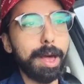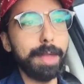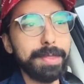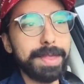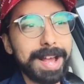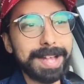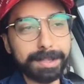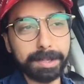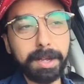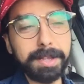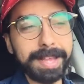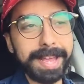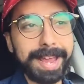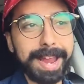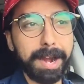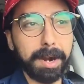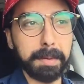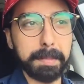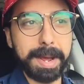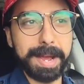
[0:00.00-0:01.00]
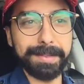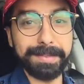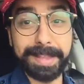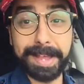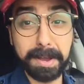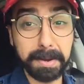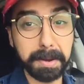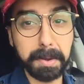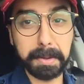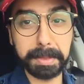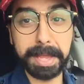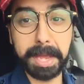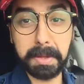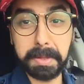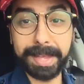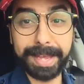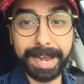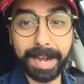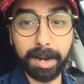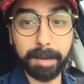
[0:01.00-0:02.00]
that's all they care about. They, they
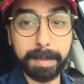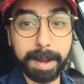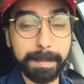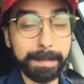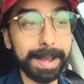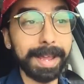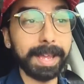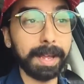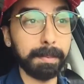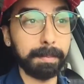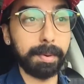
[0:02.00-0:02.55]
only care about making a